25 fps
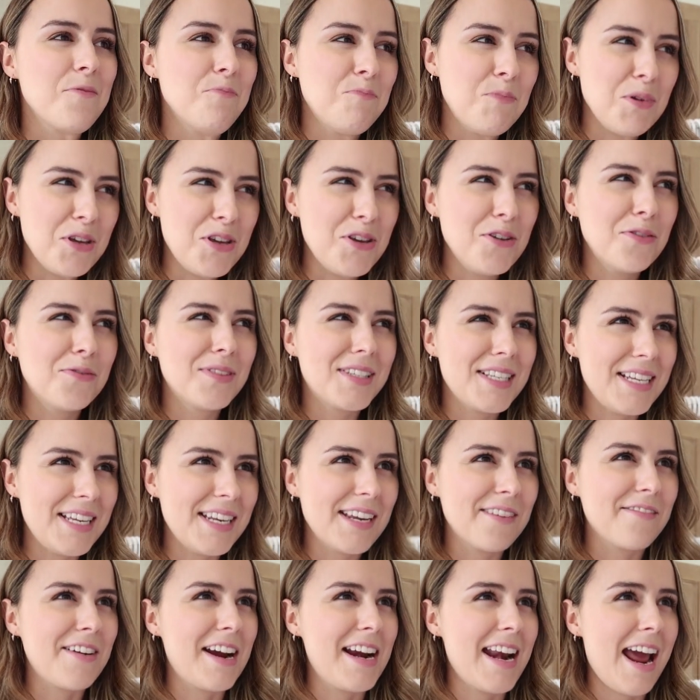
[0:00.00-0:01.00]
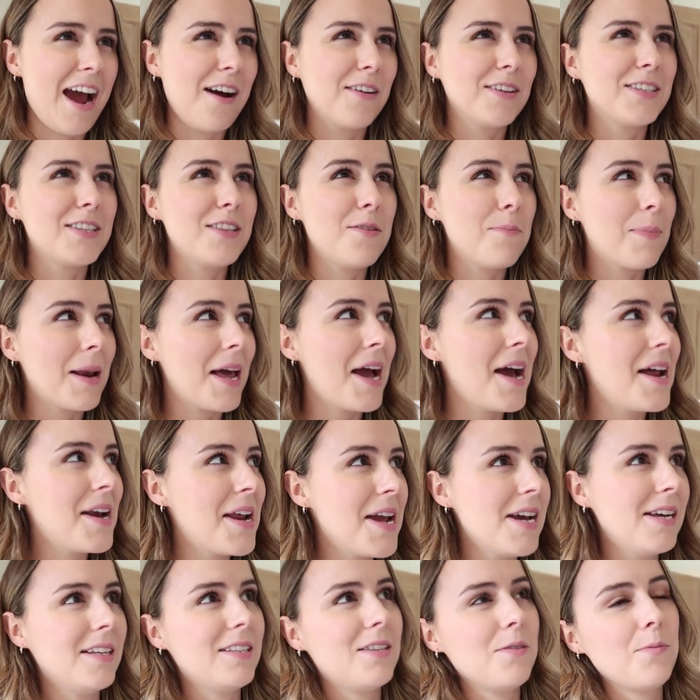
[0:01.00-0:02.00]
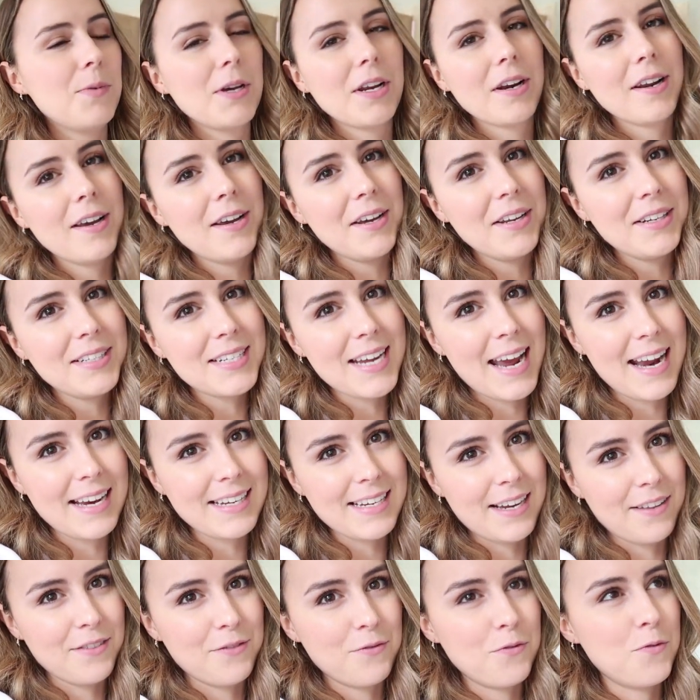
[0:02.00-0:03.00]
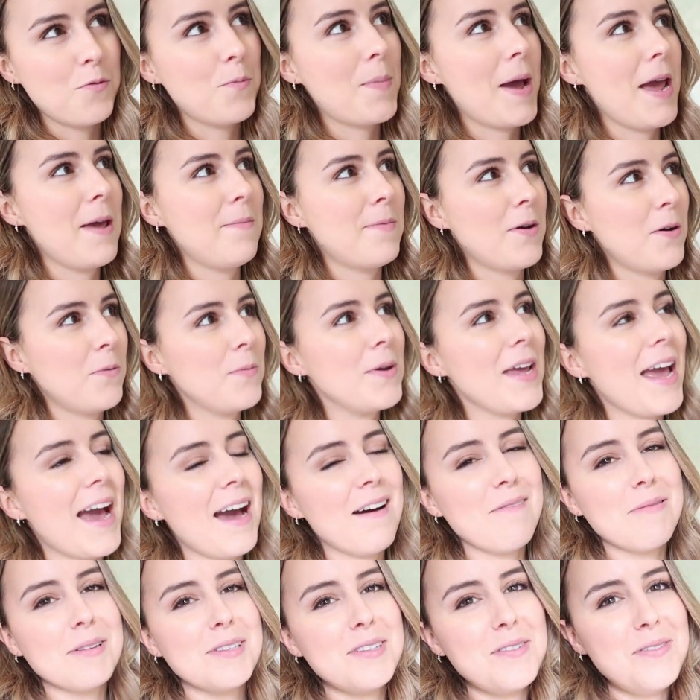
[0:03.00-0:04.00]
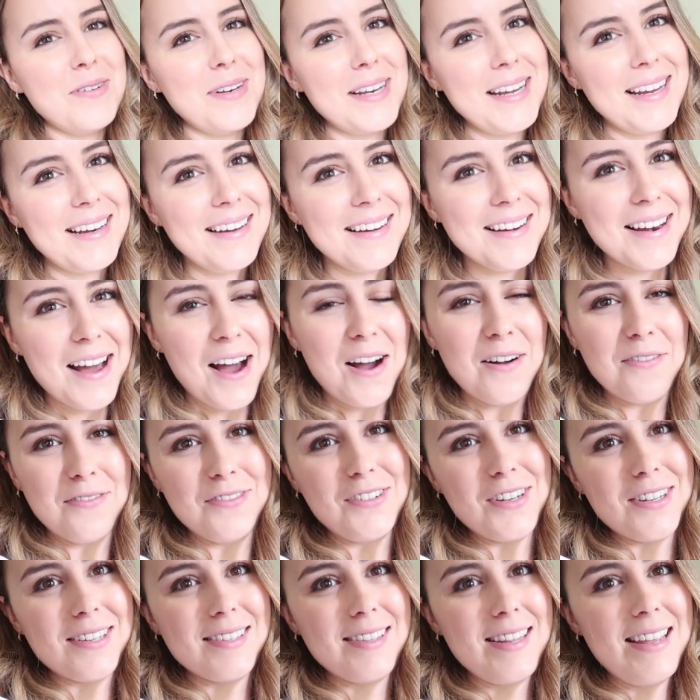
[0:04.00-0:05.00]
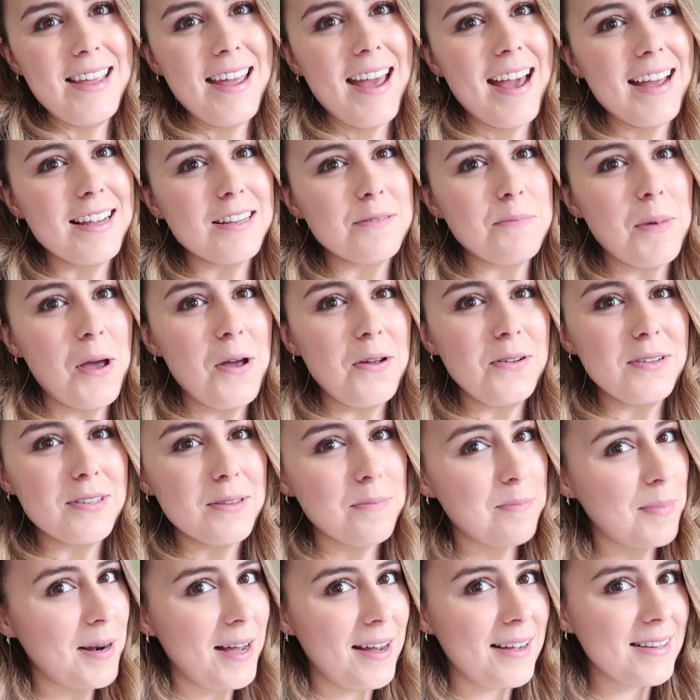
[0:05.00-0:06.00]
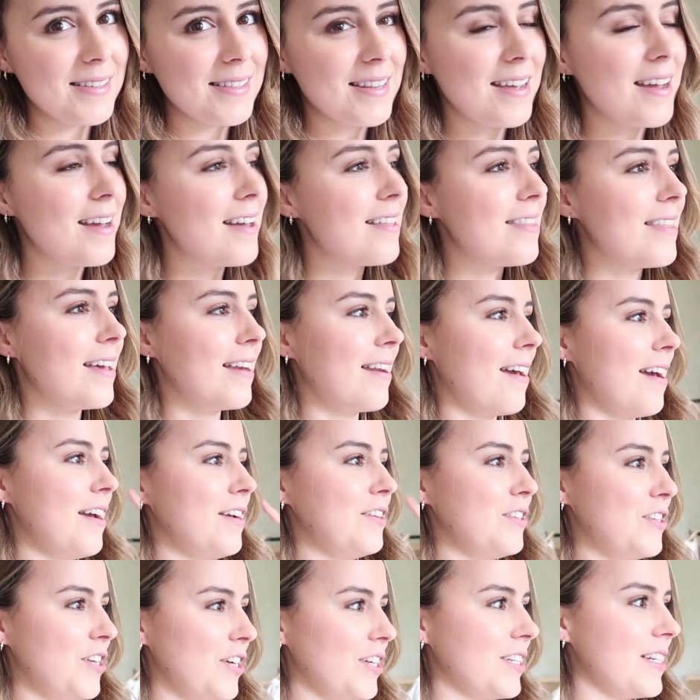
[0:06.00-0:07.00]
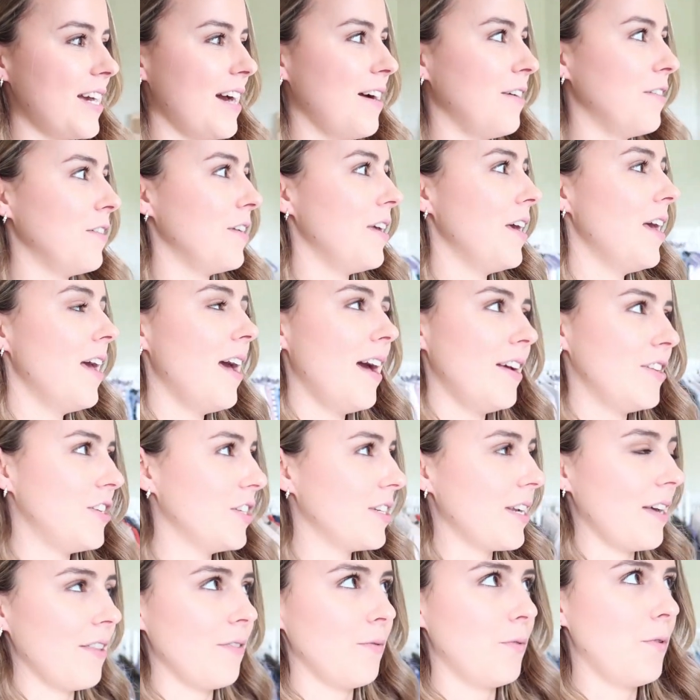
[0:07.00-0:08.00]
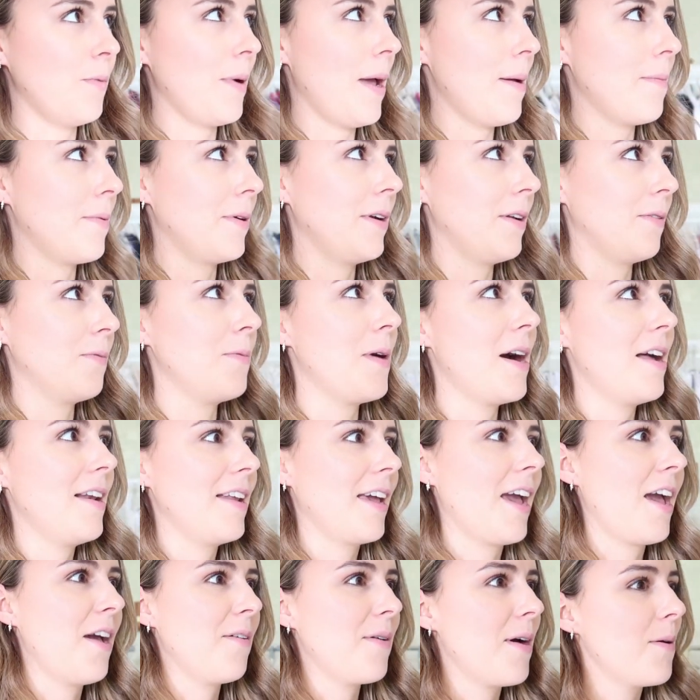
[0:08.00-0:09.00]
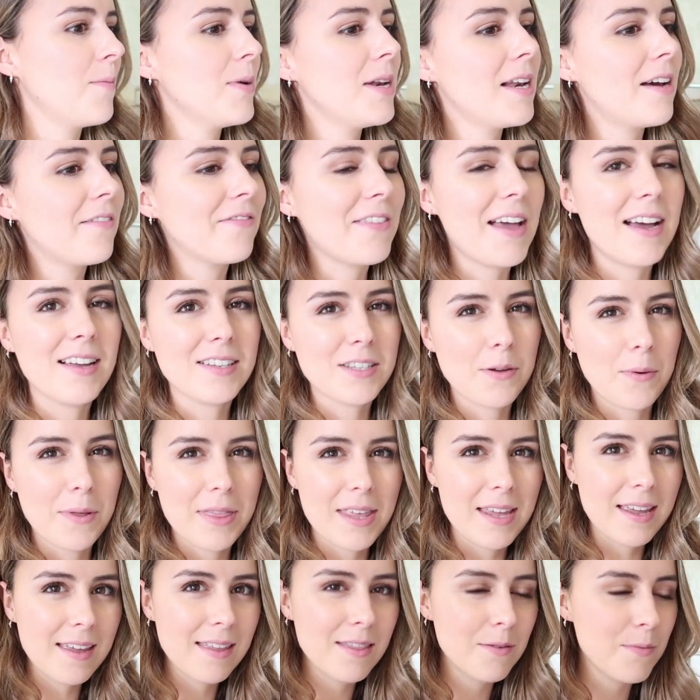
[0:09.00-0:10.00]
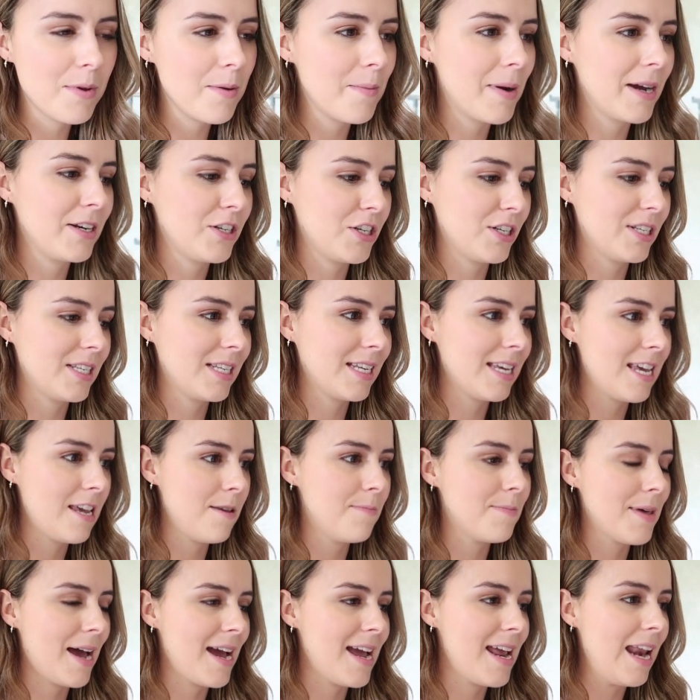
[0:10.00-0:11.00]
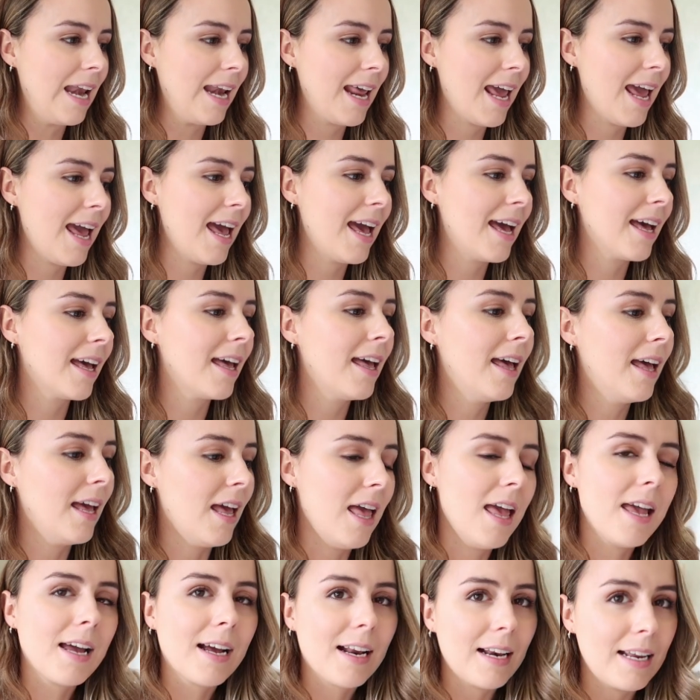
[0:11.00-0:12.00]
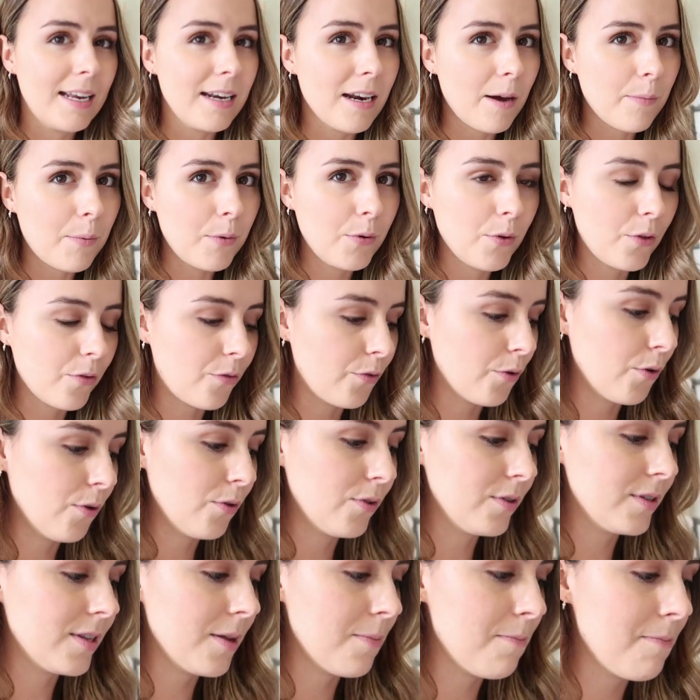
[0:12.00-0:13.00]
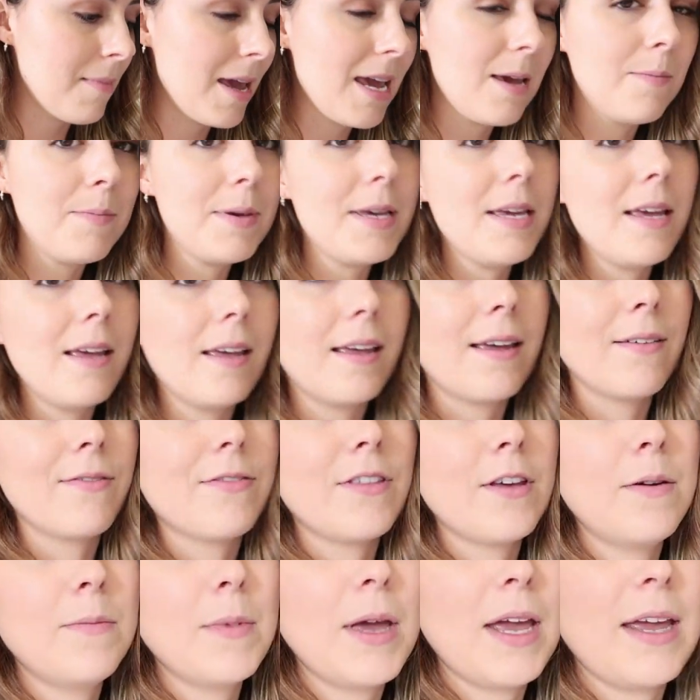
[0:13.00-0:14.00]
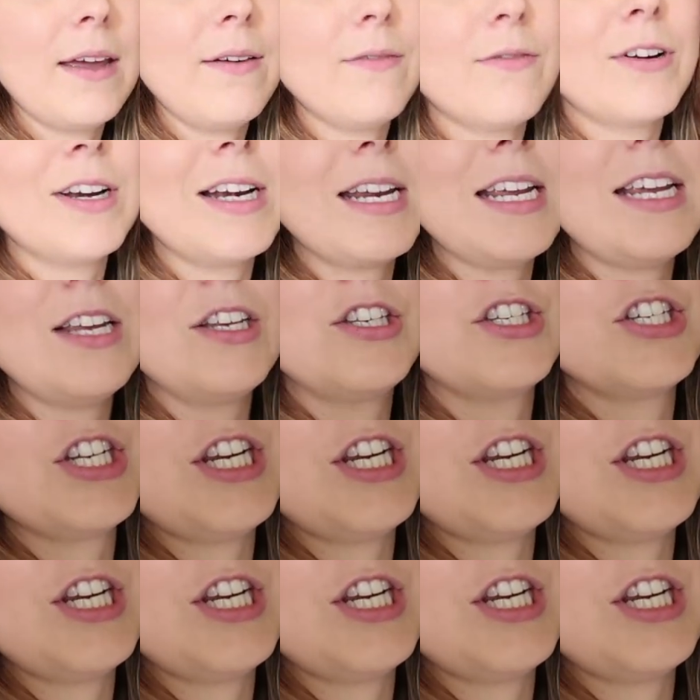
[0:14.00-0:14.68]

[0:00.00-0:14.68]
But you've seen it right now. So the plan is that we're gonna take down the wallpaper. We absolutely love just the exposed plaster that I took down. I took down the wallpaper a little while ago, and we love that. So we're thinking that we might just keep that in here, clean up all the floors, maybe give them a really